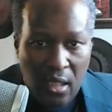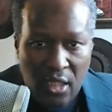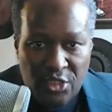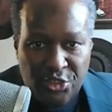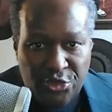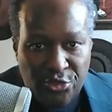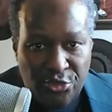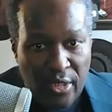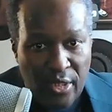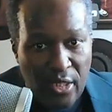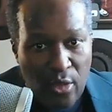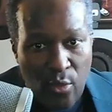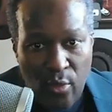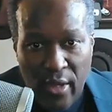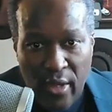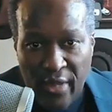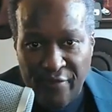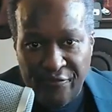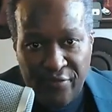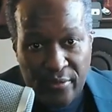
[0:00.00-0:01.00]
a string
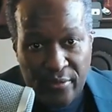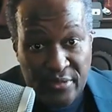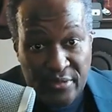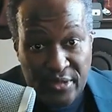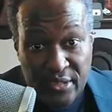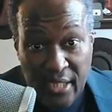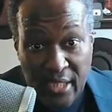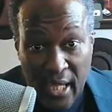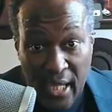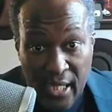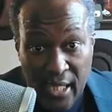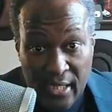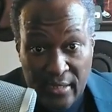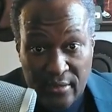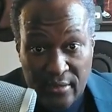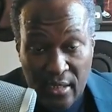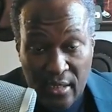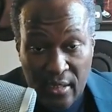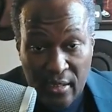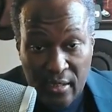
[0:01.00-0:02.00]
away from his dad,
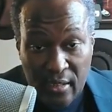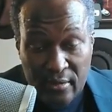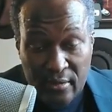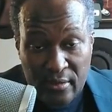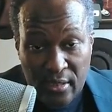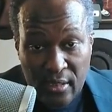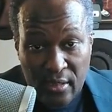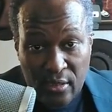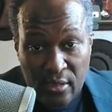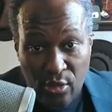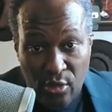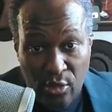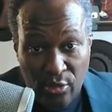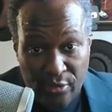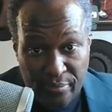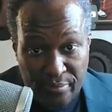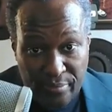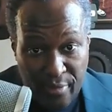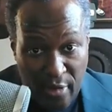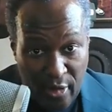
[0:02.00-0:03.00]

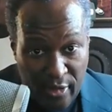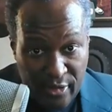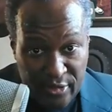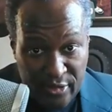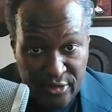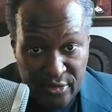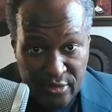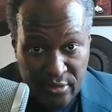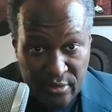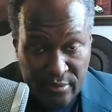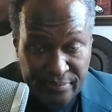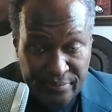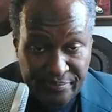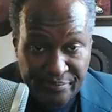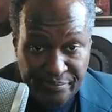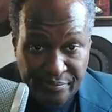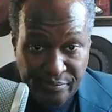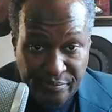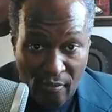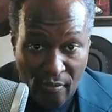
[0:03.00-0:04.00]
Gordon Parks.
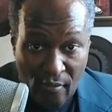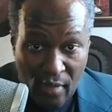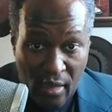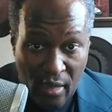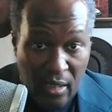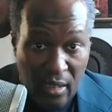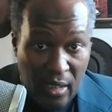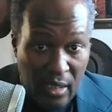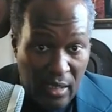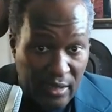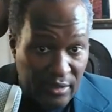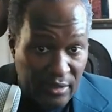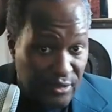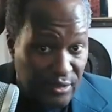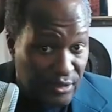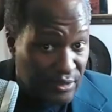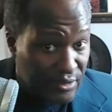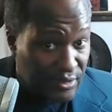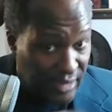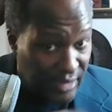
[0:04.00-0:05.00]

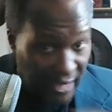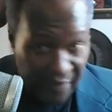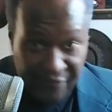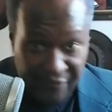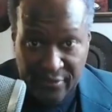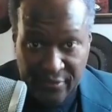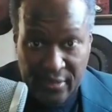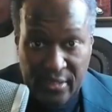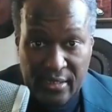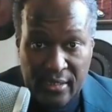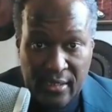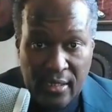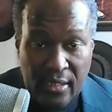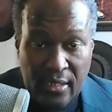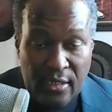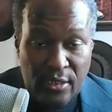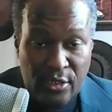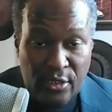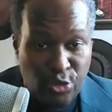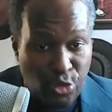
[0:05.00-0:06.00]
definitely
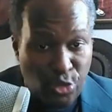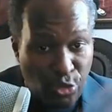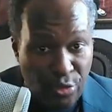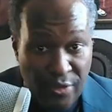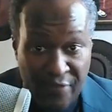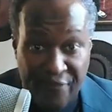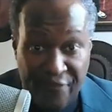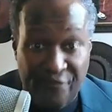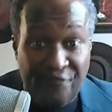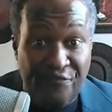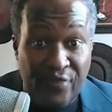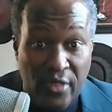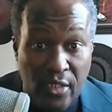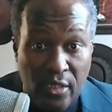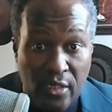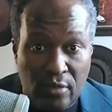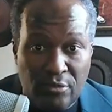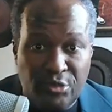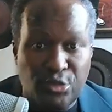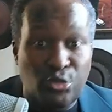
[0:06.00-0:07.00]
two different
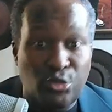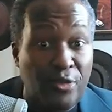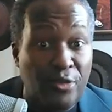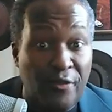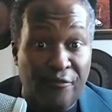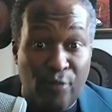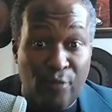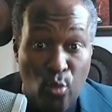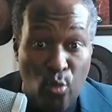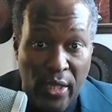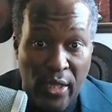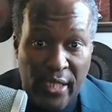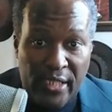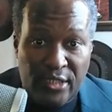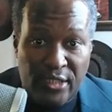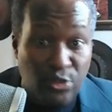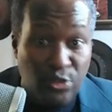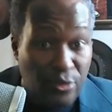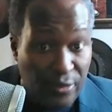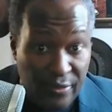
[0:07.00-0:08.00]
films, two different
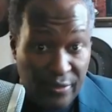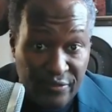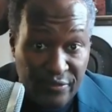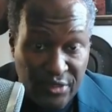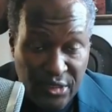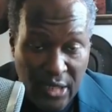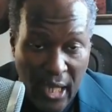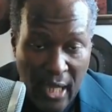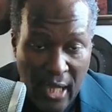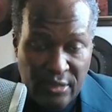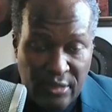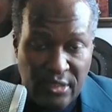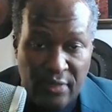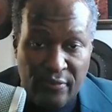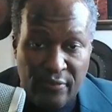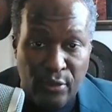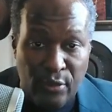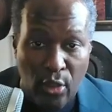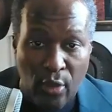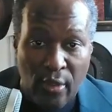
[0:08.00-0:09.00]
ways, two different styles.
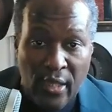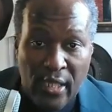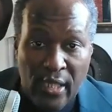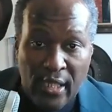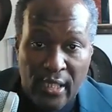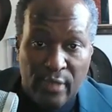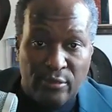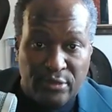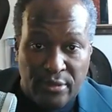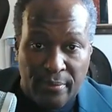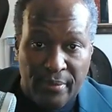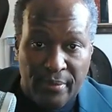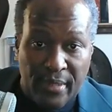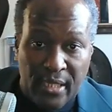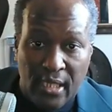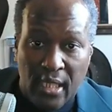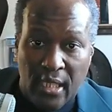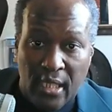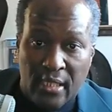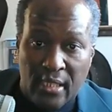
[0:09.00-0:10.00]
Even though it was a big
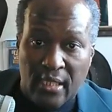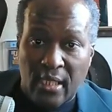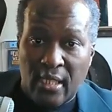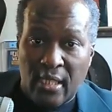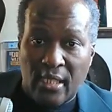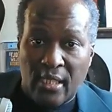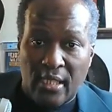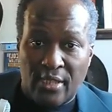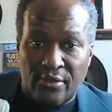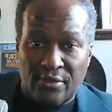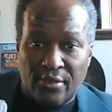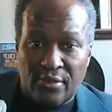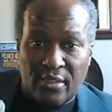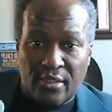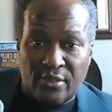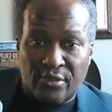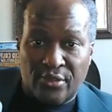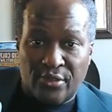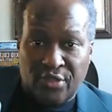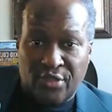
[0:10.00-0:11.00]
hit in the
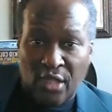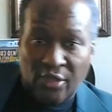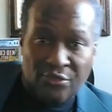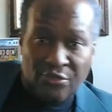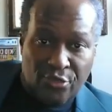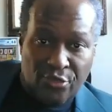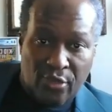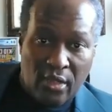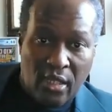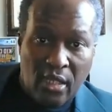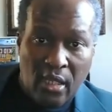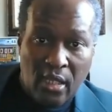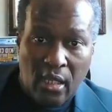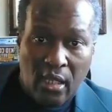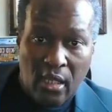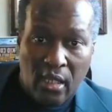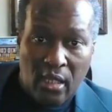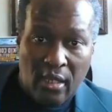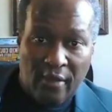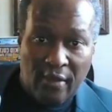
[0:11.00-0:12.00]
in the Thunderer
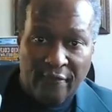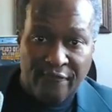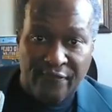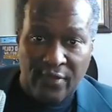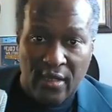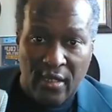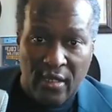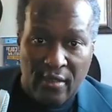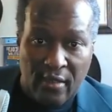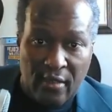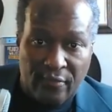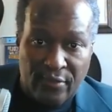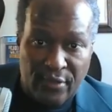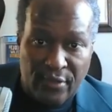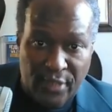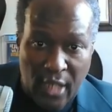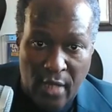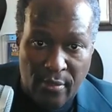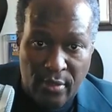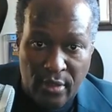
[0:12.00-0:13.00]
of, uh, of the
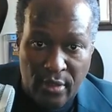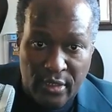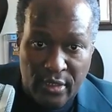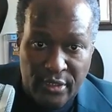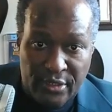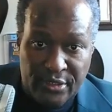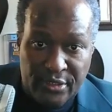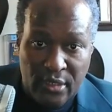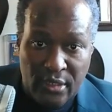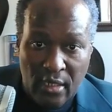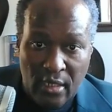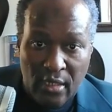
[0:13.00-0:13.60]
neighborhoods